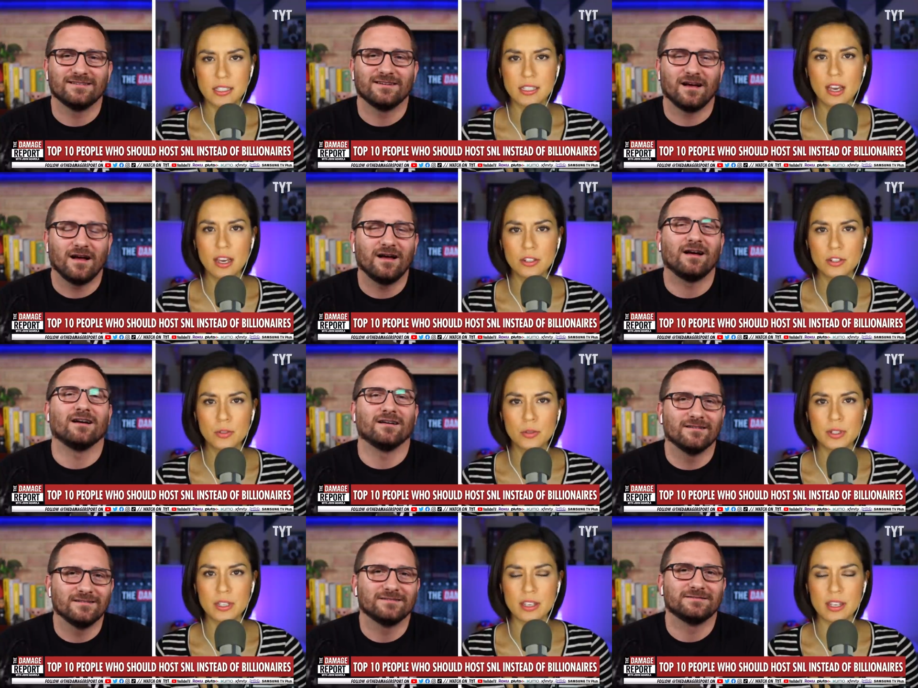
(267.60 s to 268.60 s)
Speaker 1: Keanu huh.
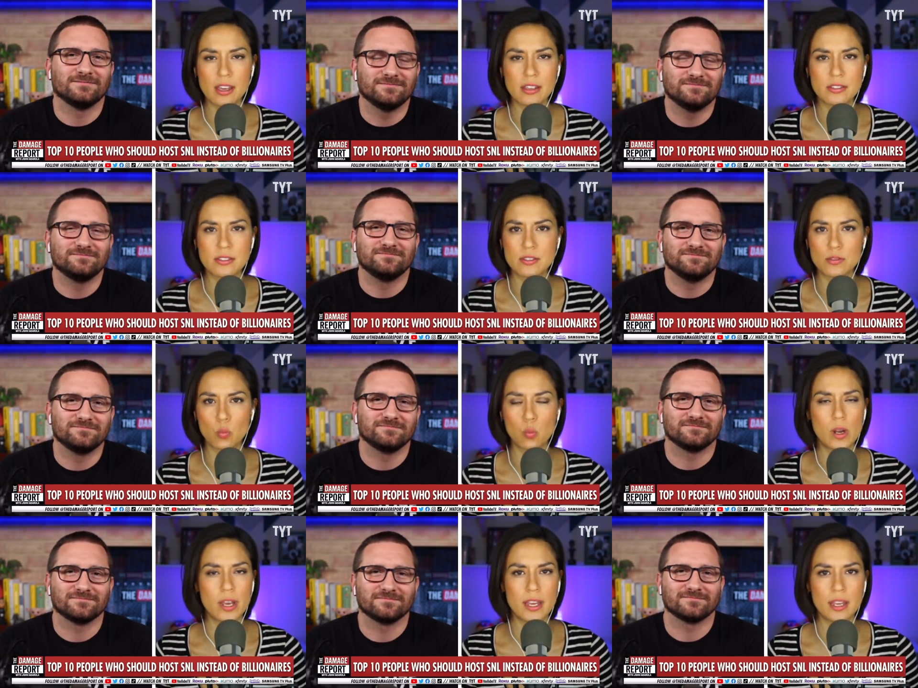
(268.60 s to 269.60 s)
has
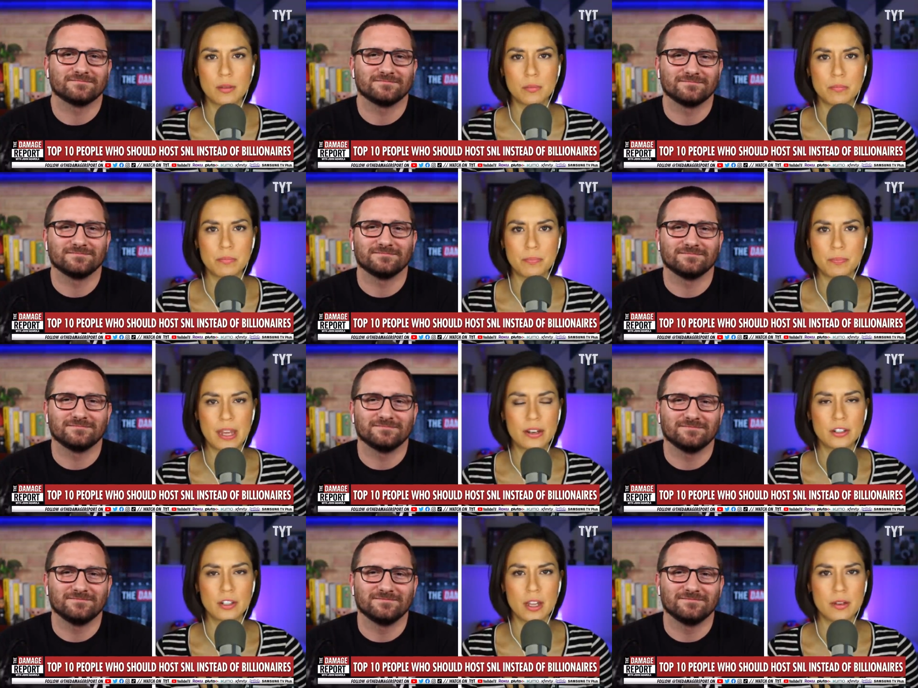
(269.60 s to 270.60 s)
way
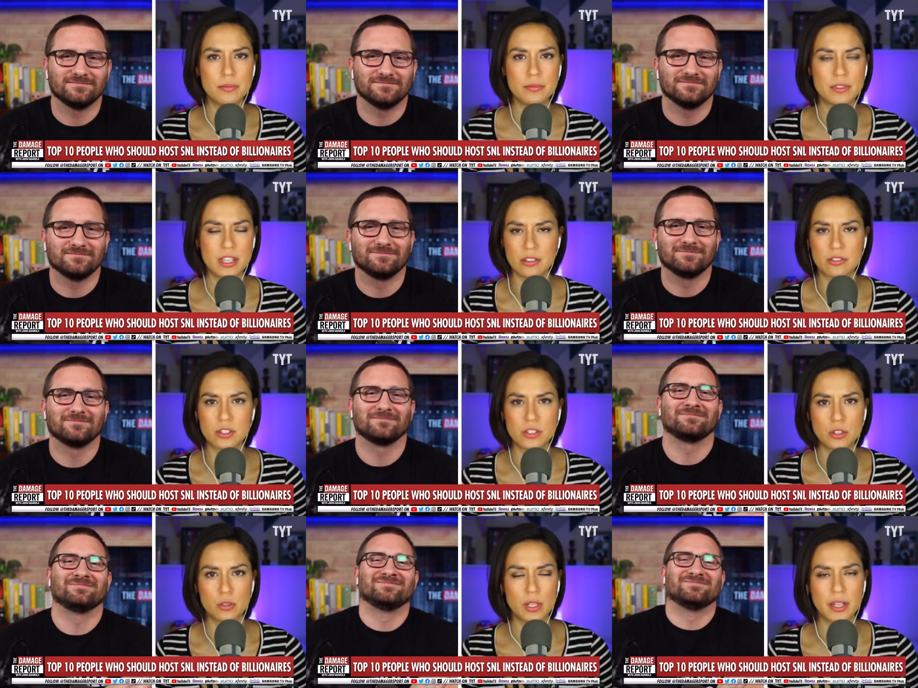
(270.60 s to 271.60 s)
better and things to
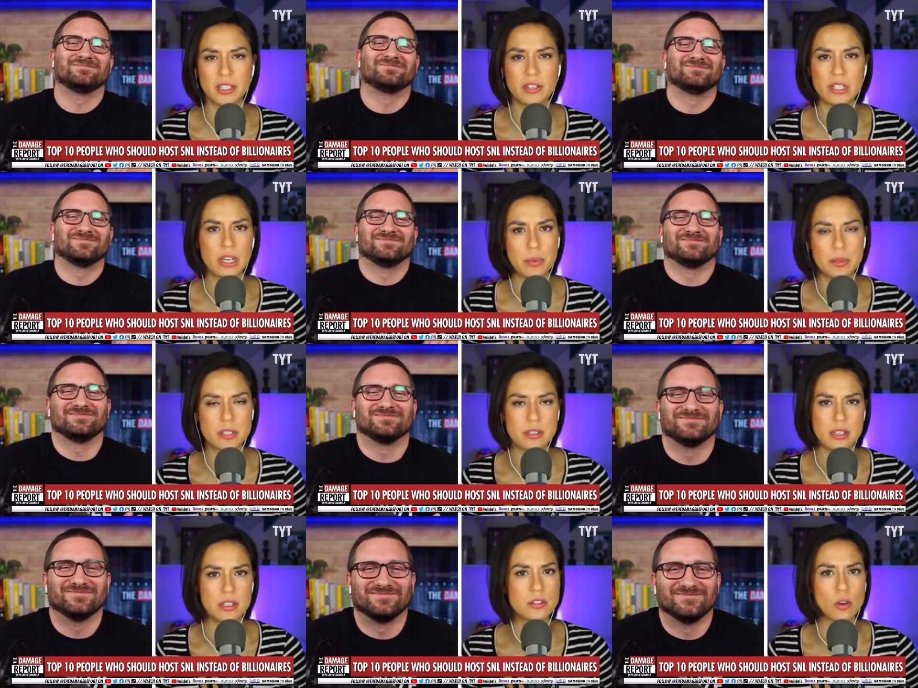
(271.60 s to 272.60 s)
do, like giving up his
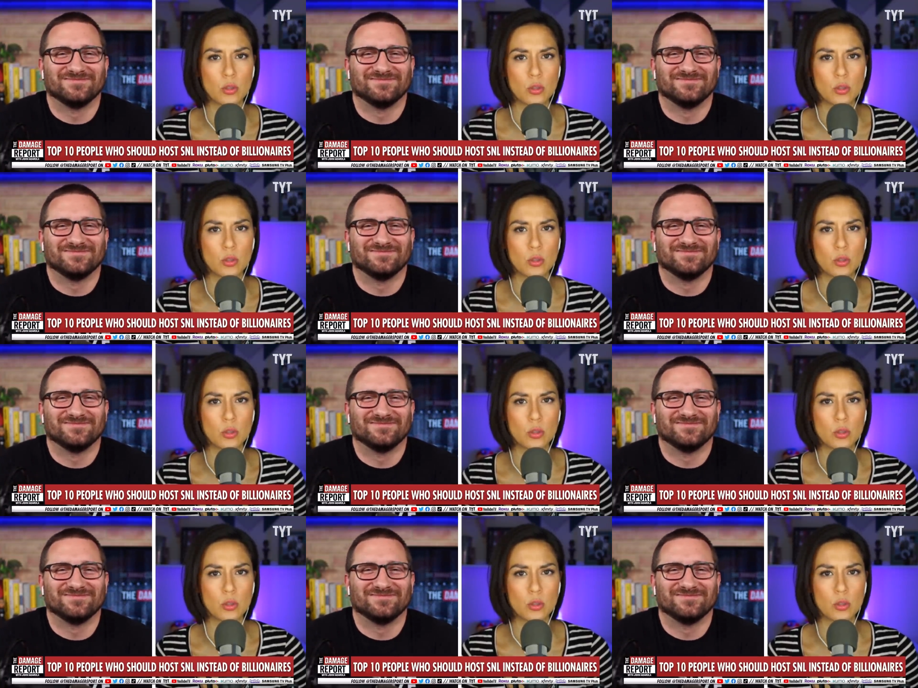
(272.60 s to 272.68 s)
seat to